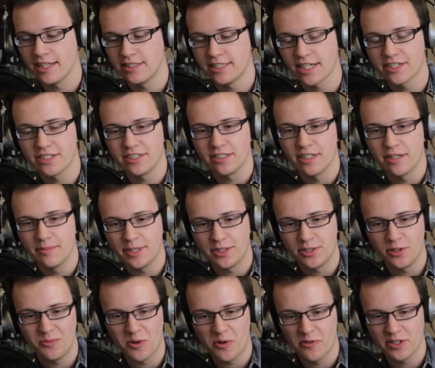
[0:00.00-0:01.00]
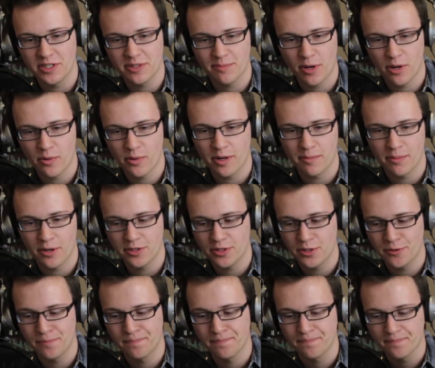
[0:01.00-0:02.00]
yeah. It's actually going to be 2 movies, part 1 and
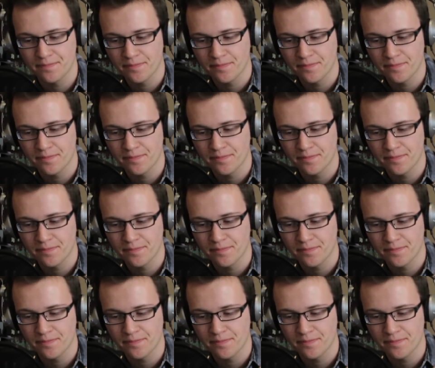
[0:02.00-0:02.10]
part 2.